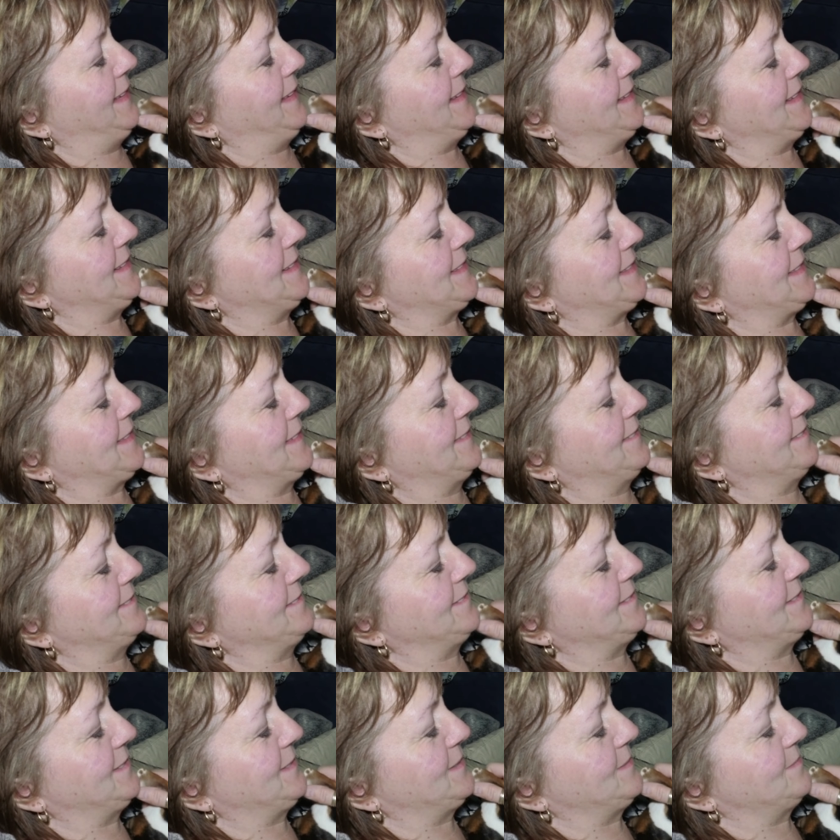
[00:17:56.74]
yes.
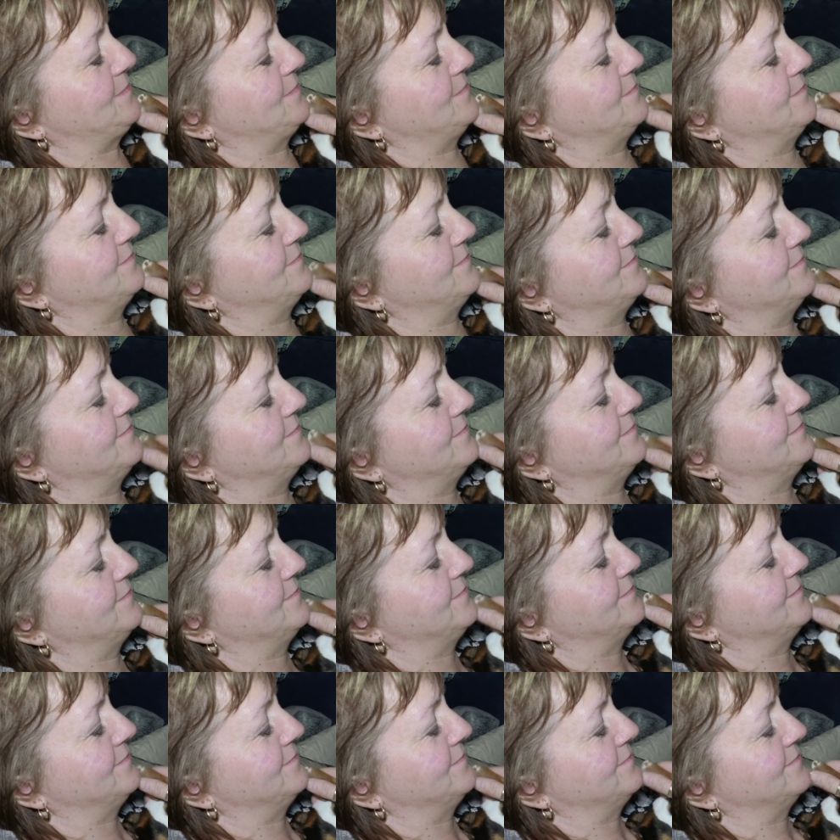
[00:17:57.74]
You stink of
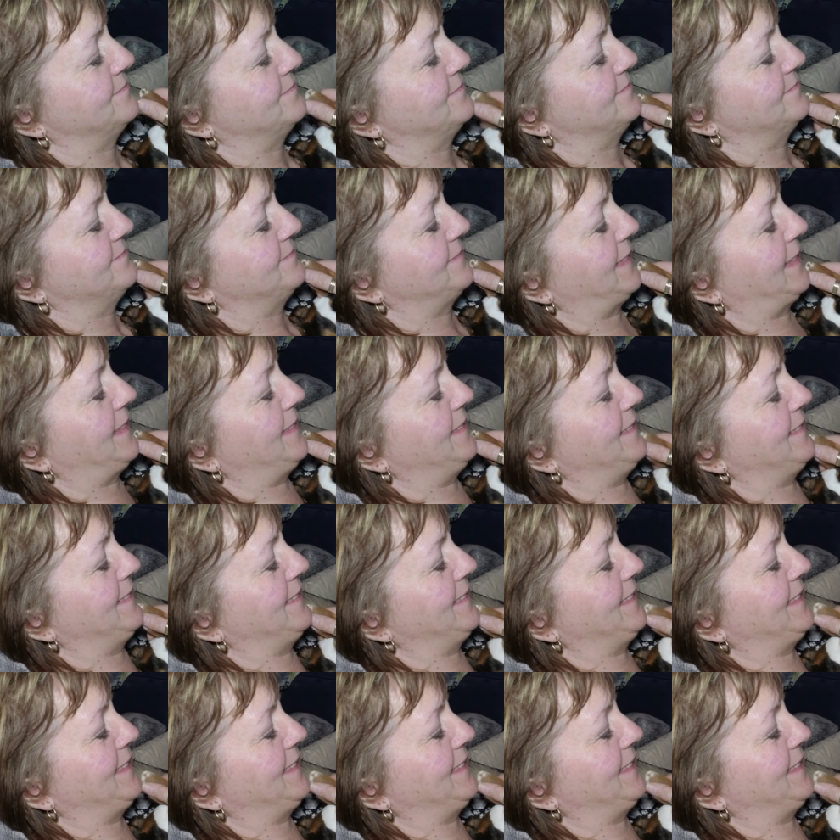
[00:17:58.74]
TCP.